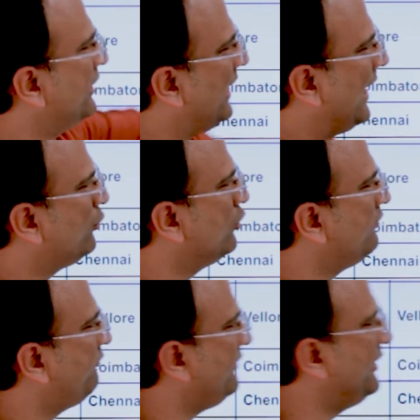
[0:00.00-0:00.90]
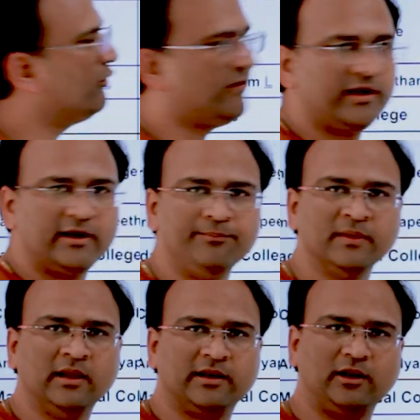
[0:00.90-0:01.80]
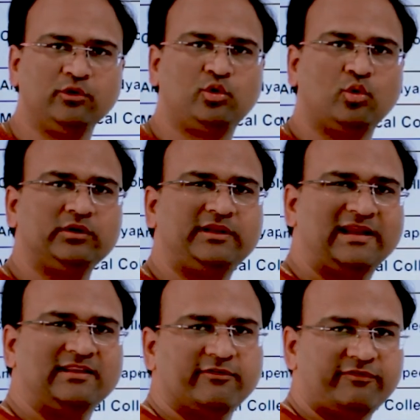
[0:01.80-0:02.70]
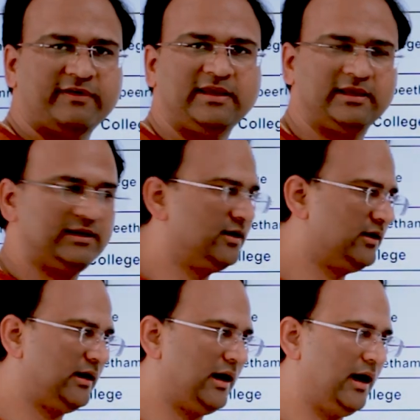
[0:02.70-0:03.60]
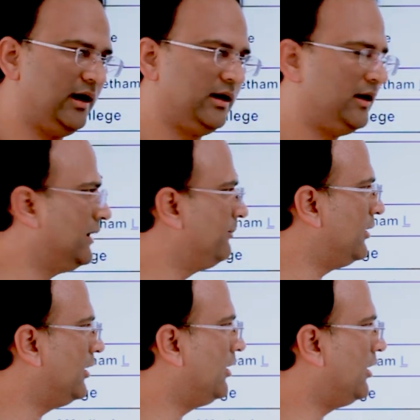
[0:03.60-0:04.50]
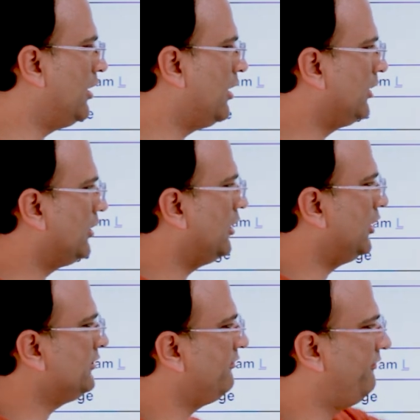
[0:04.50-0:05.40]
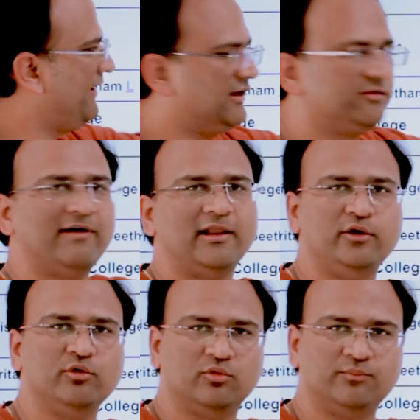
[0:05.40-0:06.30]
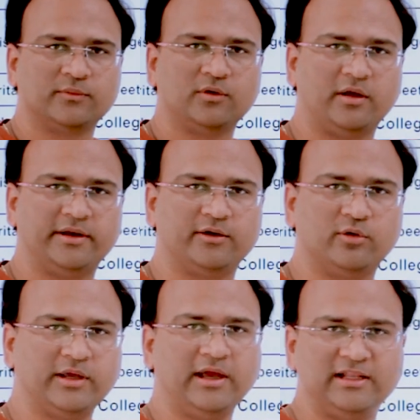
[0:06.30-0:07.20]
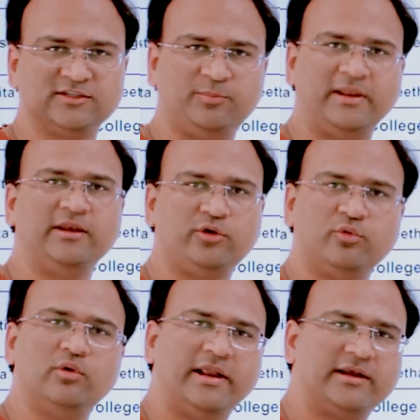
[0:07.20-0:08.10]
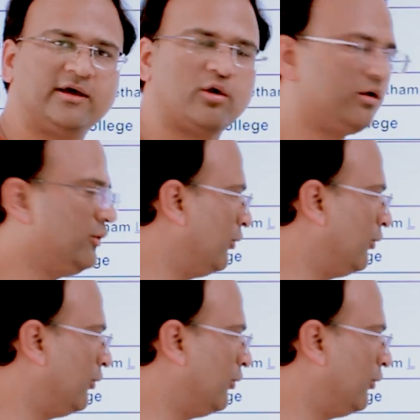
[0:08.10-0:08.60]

an annual fee over here. Now, don't take the fee uh, uh on, on the face value on it. Okay, I'll explain it to you later on